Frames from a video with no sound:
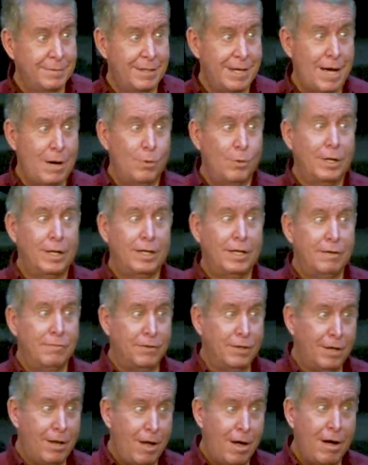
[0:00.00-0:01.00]
I want to live
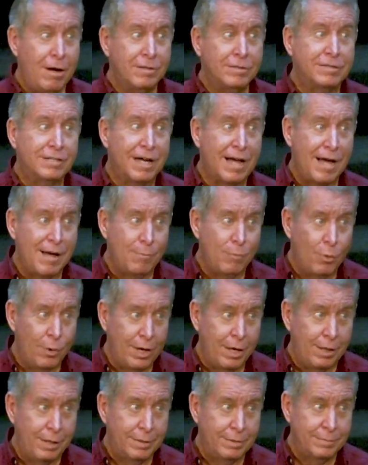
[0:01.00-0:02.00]
a long time
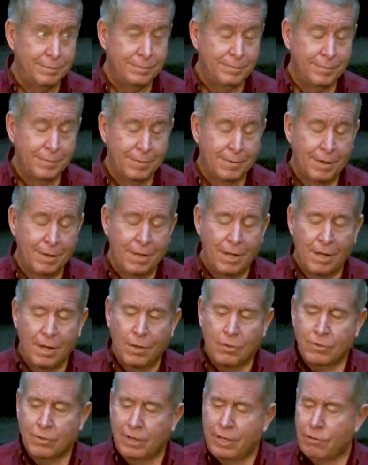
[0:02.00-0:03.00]
well.
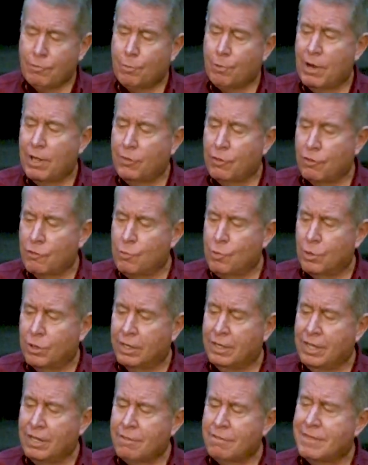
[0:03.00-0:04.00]
So let's pray this
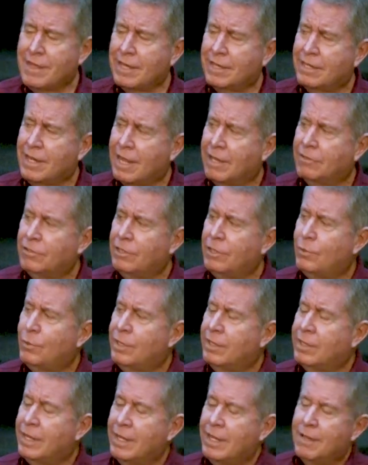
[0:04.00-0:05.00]
morning. Let's thank God, you know
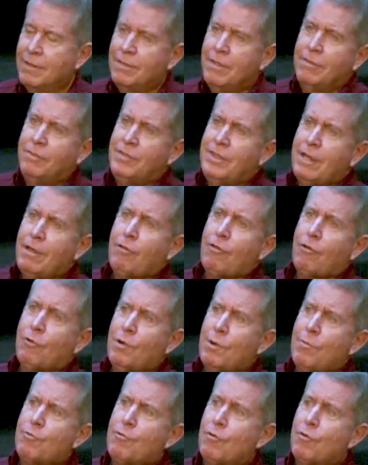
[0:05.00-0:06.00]
what? That these
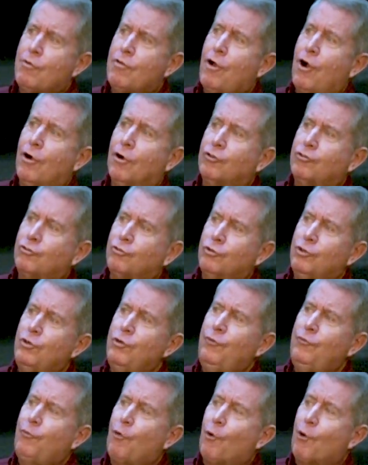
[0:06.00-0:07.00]
scriptures are
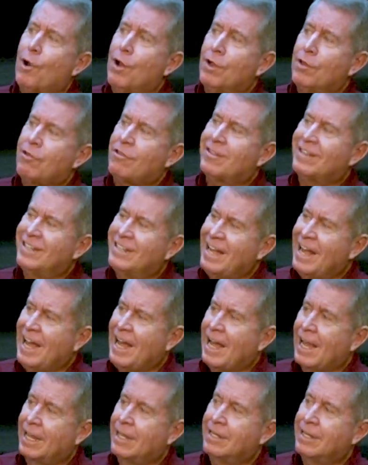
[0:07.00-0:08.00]
true for us
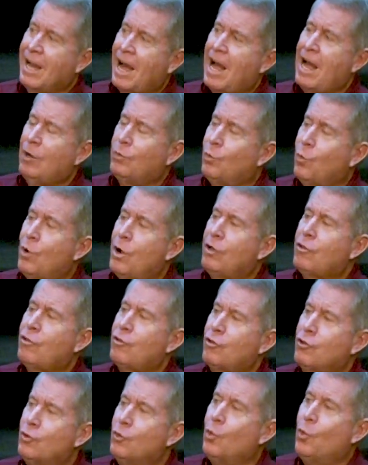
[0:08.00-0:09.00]
today. God
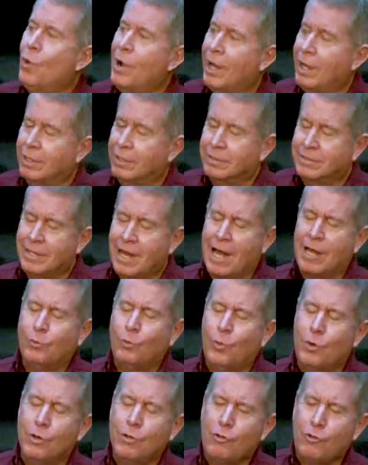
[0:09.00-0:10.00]
wants you well.
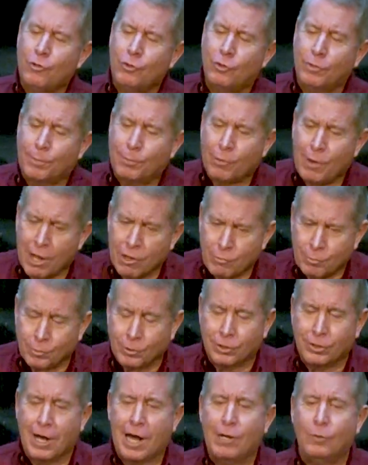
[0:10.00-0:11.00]
God wants you to prosper.
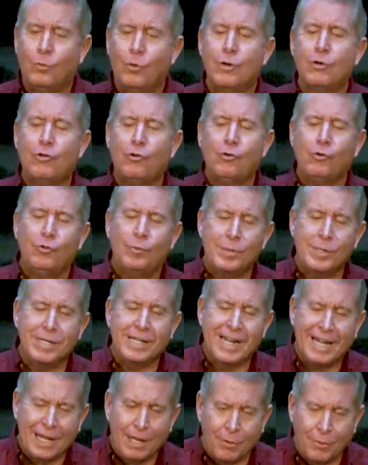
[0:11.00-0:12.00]
God wants you to be
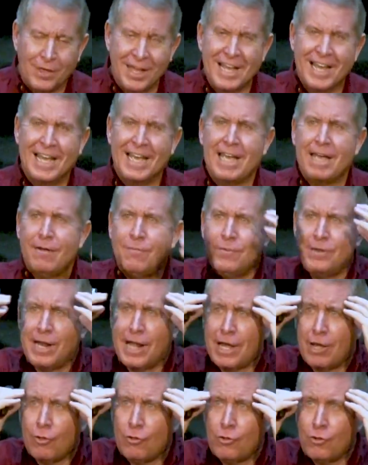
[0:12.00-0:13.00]
in health, even
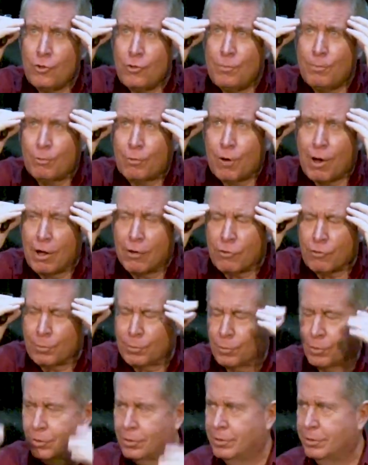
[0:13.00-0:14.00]
as you
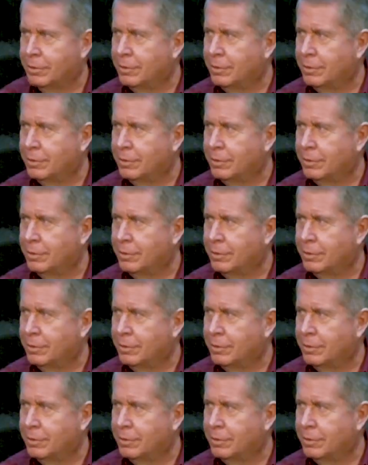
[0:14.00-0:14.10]
prosper.